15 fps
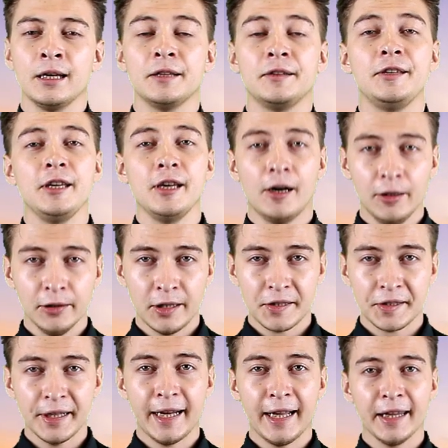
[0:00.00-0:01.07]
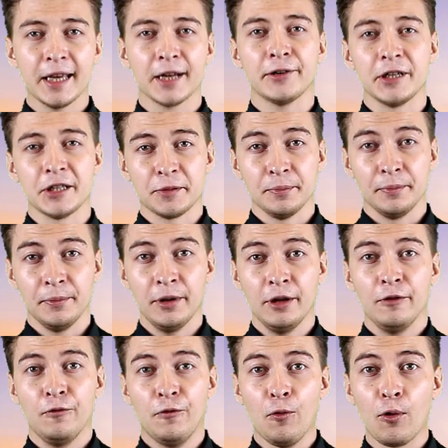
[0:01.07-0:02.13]
The hottest algorithm
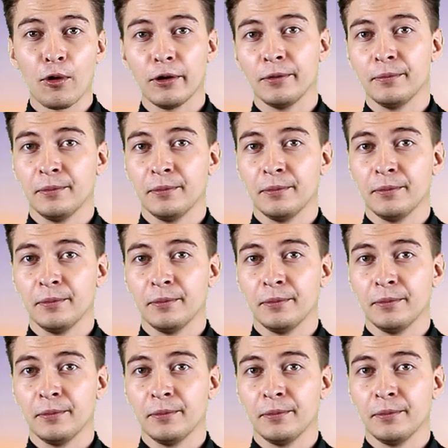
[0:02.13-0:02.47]
for